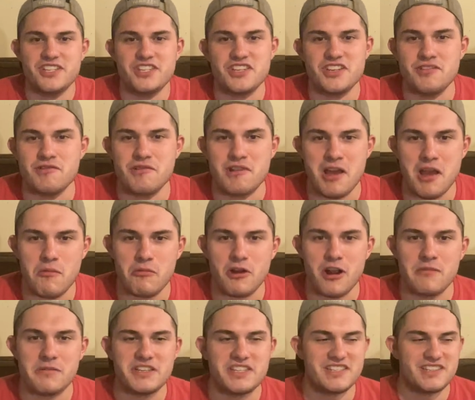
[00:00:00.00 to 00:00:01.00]
soon. I
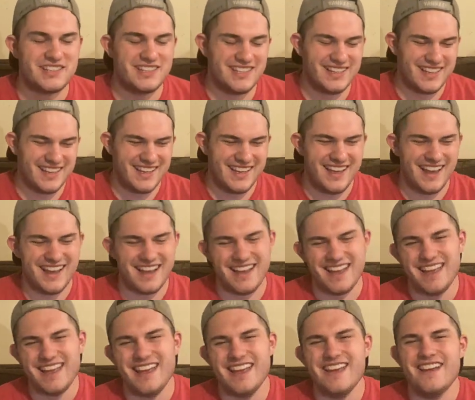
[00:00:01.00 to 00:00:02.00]
promise.
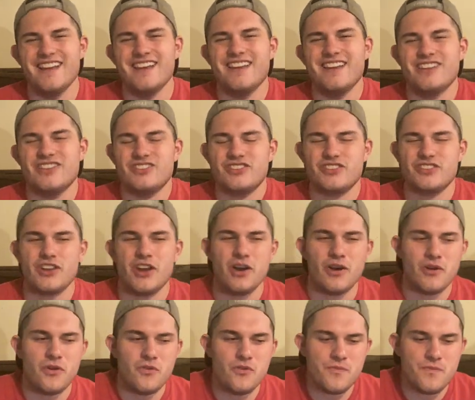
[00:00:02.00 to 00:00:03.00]

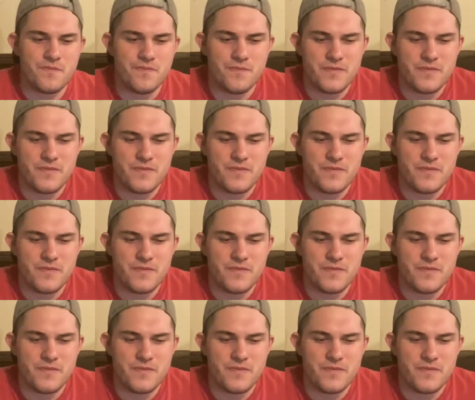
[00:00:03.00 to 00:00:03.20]
So